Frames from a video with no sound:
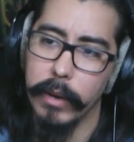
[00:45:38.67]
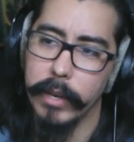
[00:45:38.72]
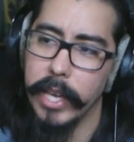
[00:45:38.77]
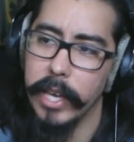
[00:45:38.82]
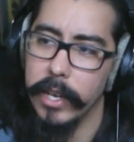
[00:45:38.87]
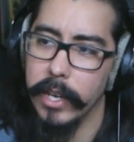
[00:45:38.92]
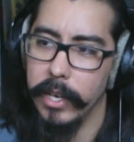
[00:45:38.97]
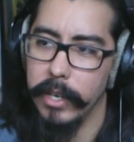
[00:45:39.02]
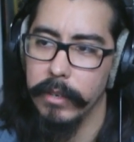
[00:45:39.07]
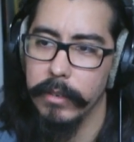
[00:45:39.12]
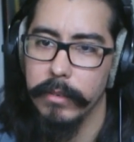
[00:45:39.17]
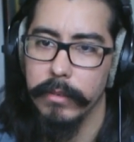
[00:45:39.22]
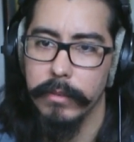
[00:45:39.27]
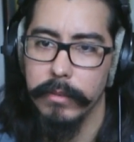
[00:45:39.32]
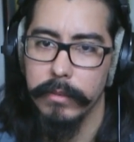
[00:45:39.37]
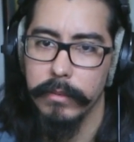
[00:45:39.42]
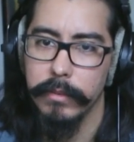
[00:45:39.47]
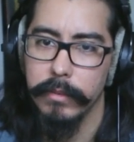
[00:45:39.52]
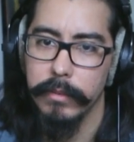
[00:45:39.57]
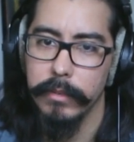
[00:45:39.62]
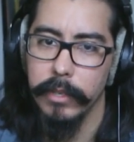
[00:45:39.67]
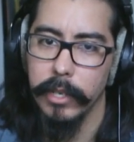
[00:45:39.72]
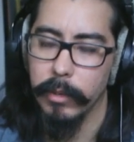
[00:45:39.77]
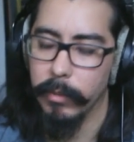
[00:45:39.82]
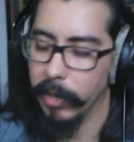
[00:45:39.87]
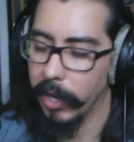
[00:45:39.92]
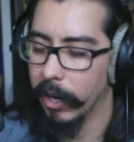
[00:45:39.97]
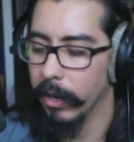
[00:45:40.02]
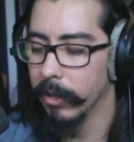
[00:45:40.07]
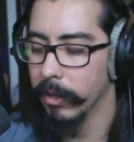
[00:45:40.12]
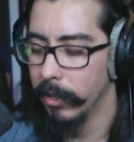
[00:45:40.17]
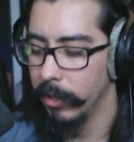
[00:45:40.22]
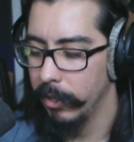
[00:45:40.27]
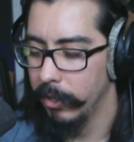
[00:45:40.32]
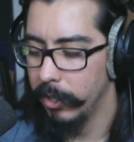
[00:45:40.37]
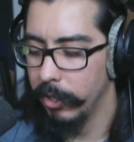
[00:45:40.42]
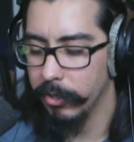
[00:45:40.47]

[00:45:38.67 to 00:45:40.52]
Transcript: How can I? Well,